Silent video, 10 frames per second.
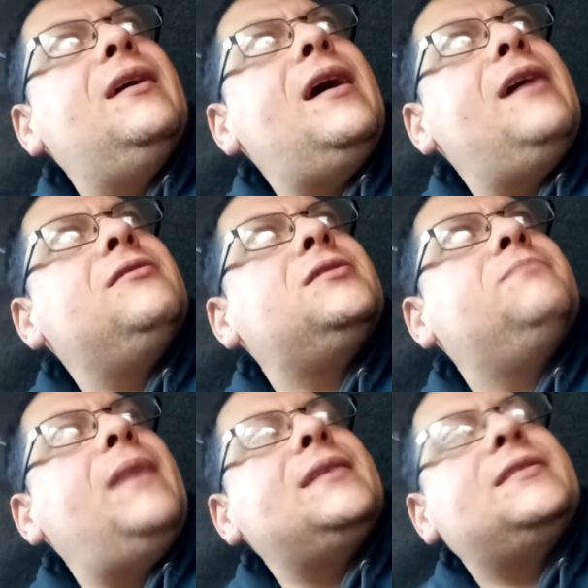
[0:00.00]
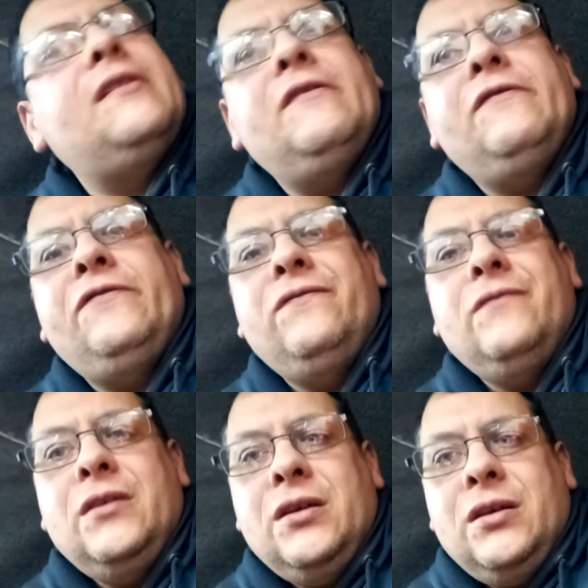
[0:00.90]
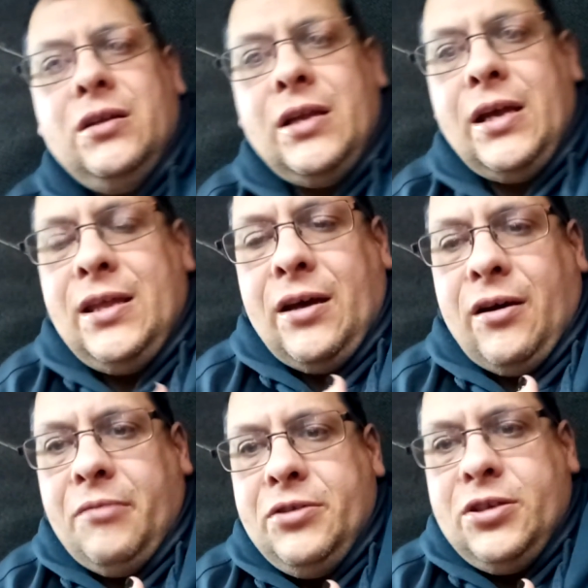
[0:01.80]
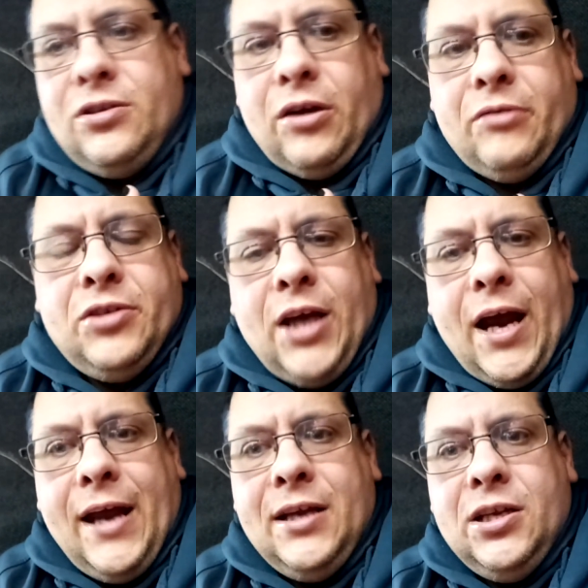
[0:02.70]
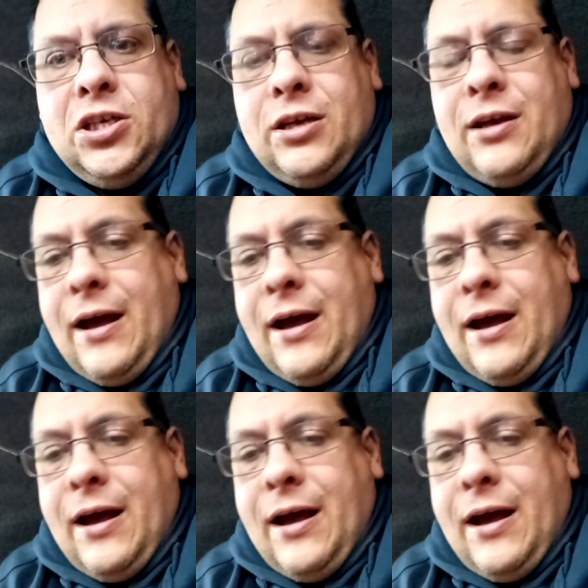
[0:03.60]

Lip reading: else massively that I would change.